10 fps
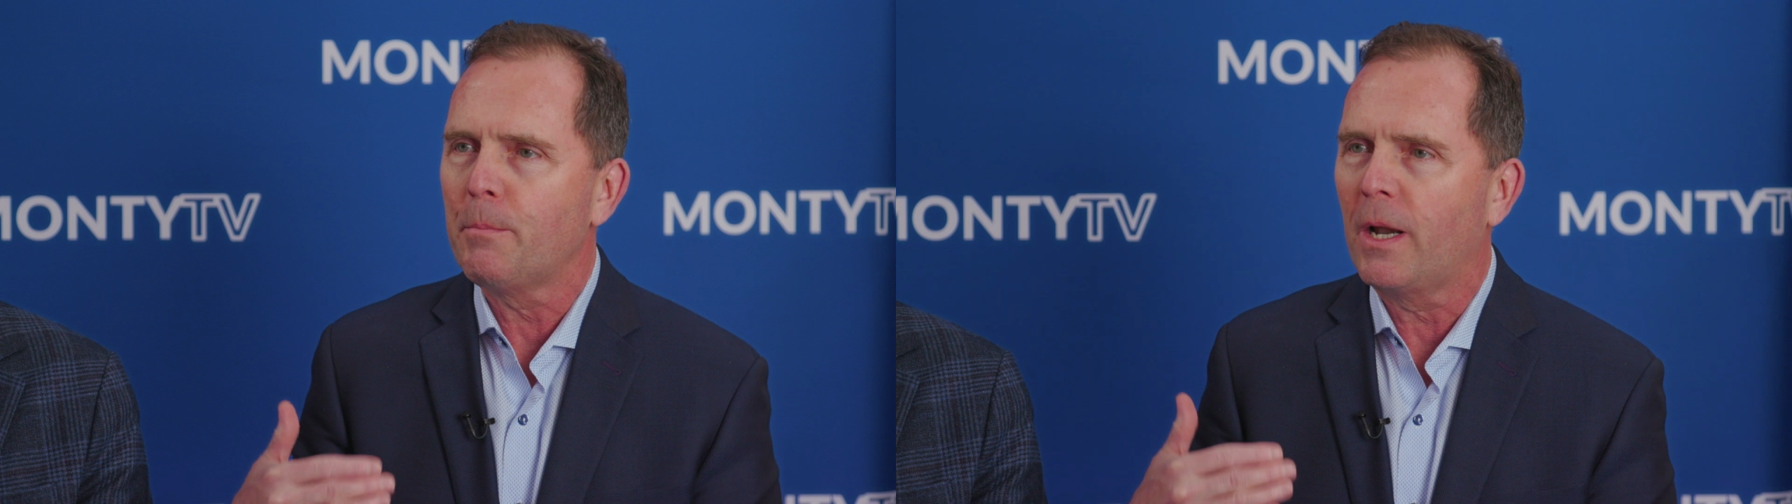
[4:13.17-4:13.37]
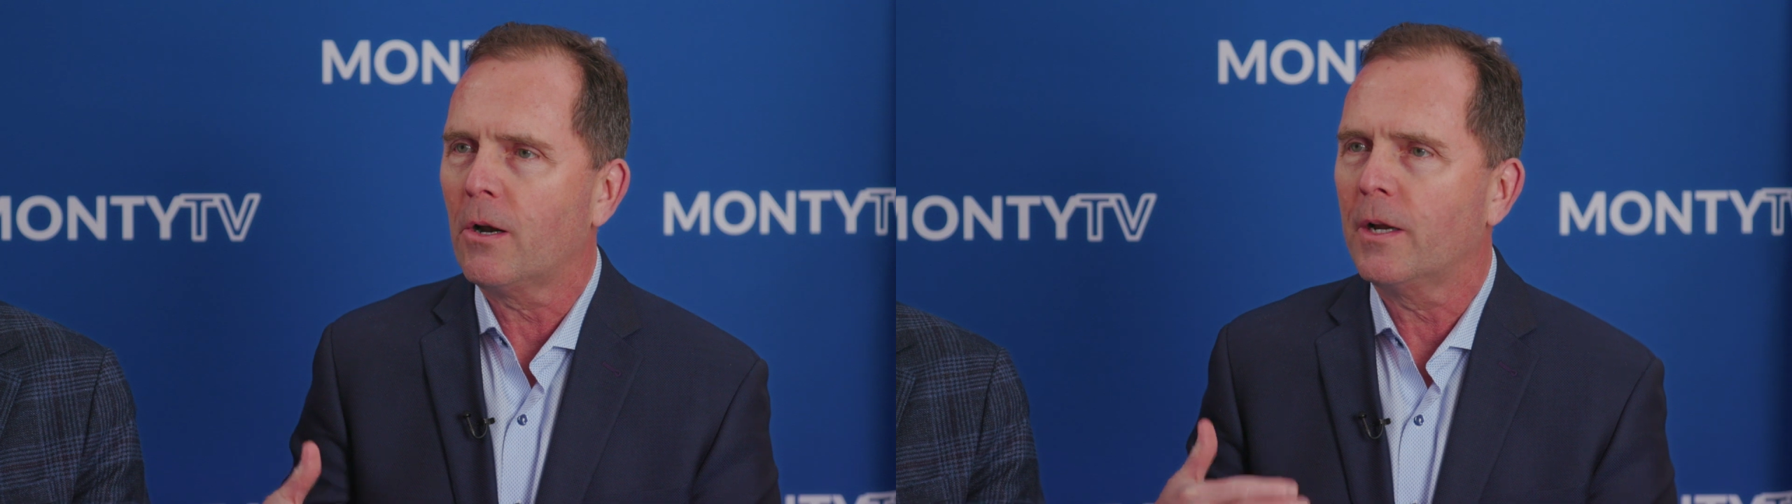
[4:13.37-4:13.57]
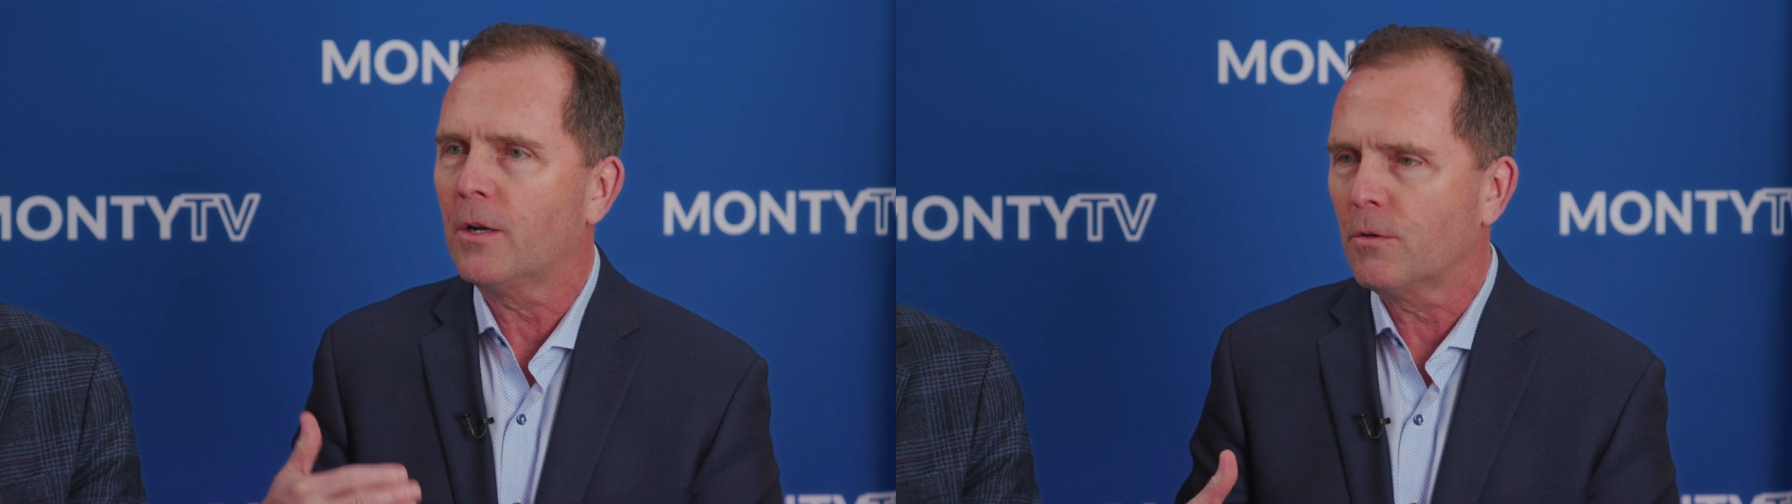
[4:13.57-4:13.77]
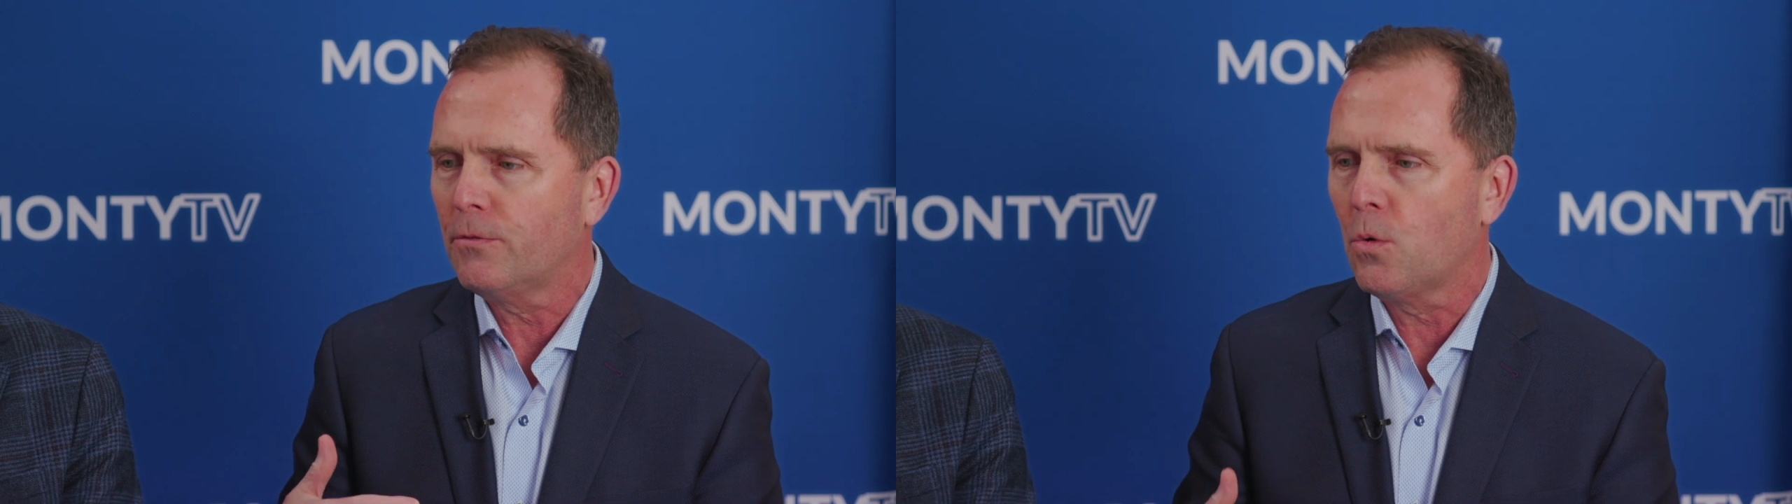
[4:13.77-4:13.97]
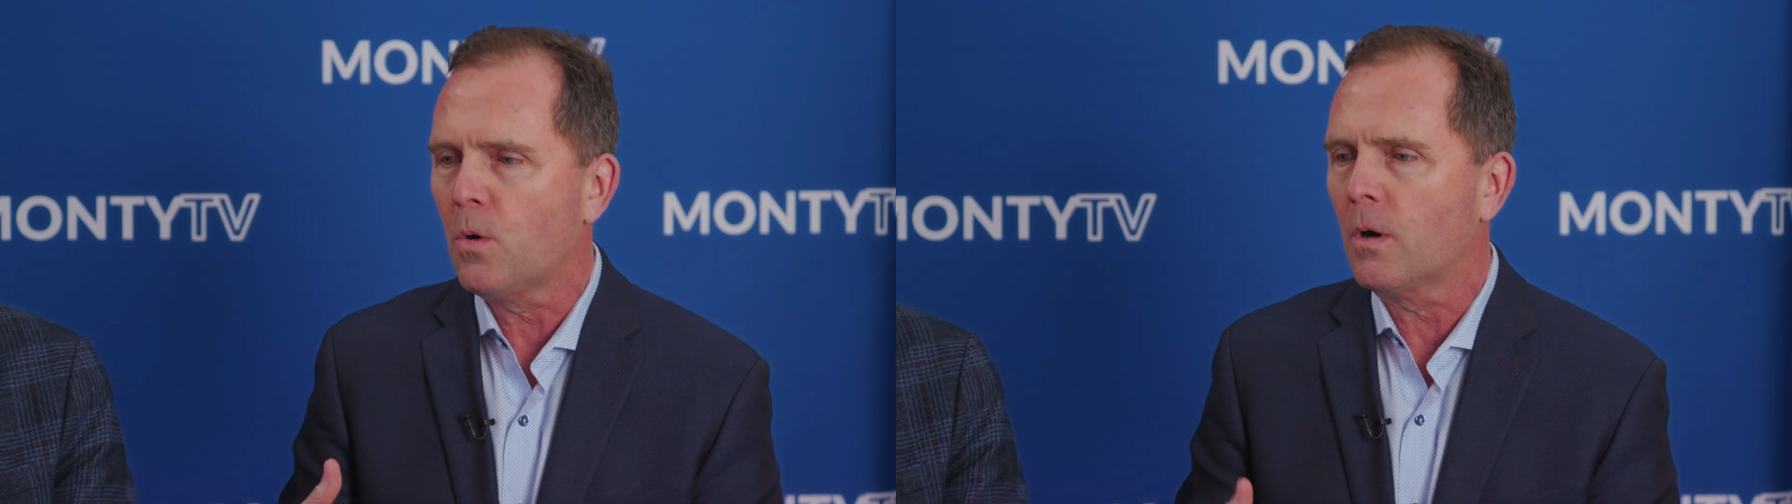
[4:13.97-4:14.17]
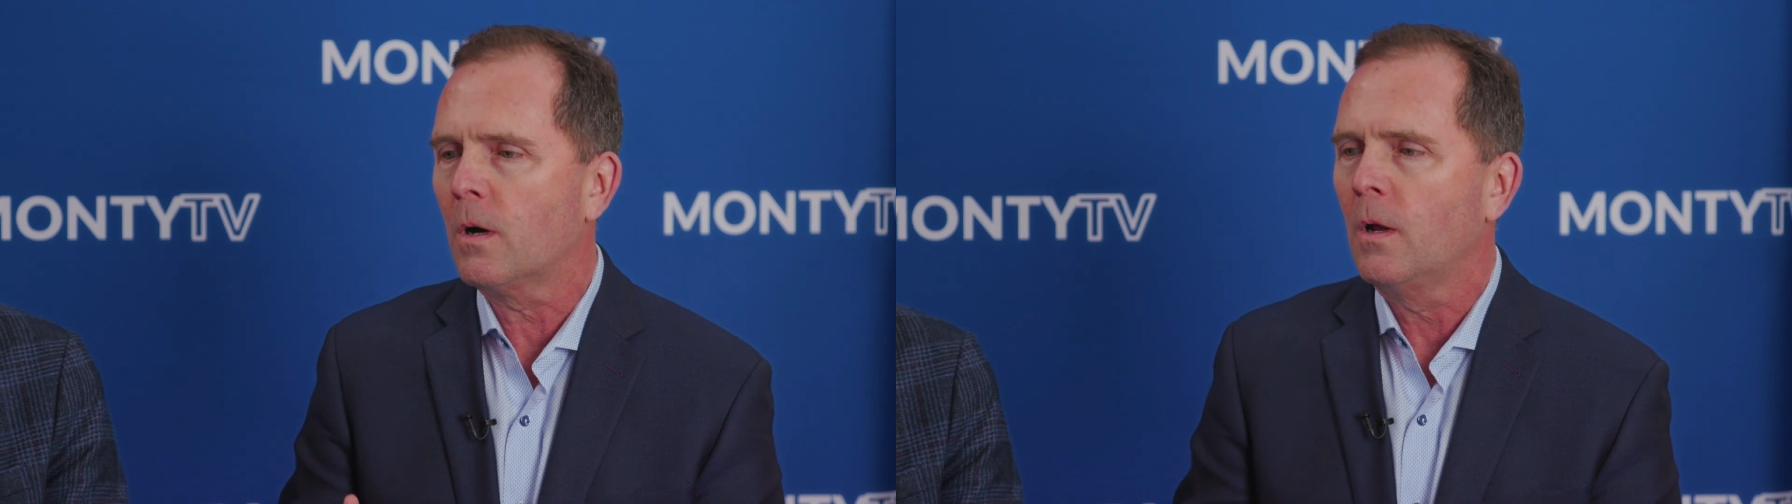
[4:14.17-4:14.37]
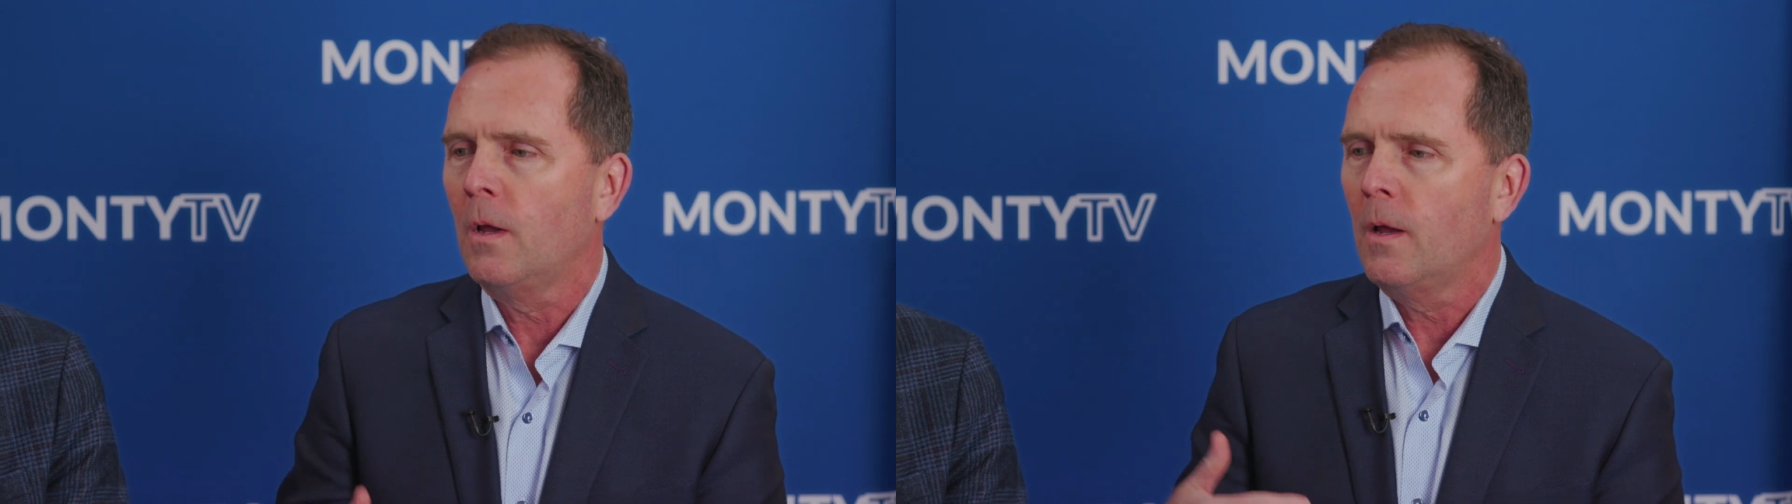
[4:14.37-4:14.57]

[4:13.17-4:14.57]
barrier for